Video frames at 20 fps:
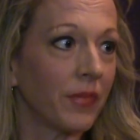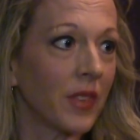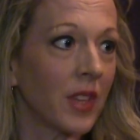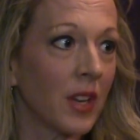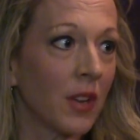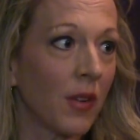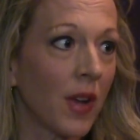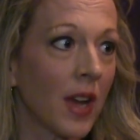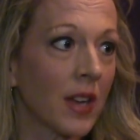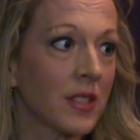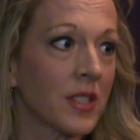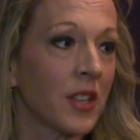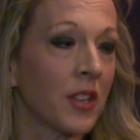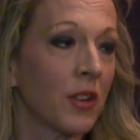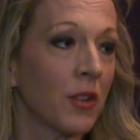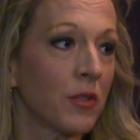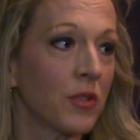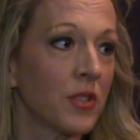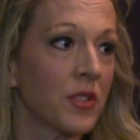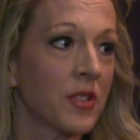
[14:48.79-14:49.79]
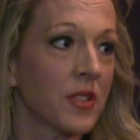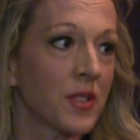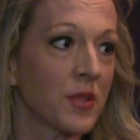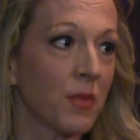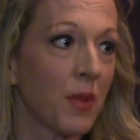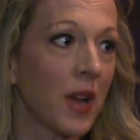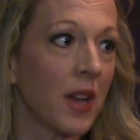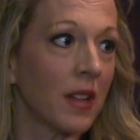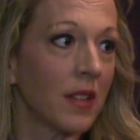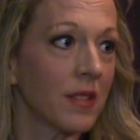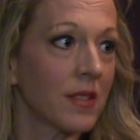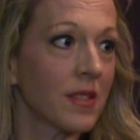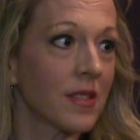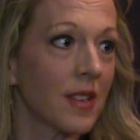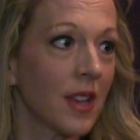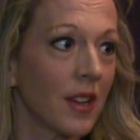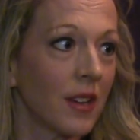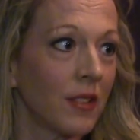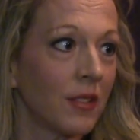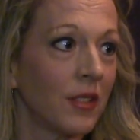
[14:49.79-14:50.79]
You know, acting coaches as well.
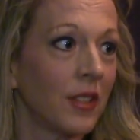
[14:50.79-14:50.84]
So